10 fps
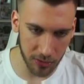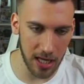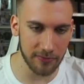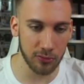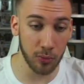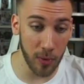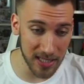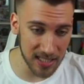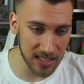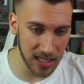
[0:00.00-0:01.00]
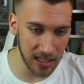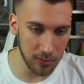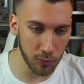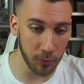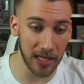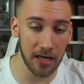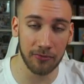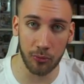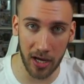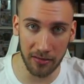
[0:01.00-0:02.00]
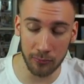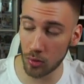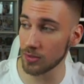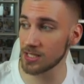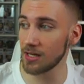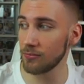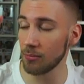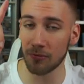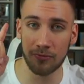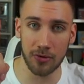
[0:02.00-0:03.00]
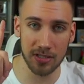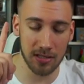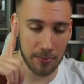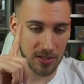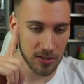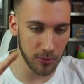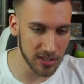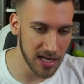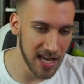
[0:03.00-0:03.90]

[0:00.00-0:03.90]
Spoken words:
On every Wednesday, we will have Run. We will start from the first episode.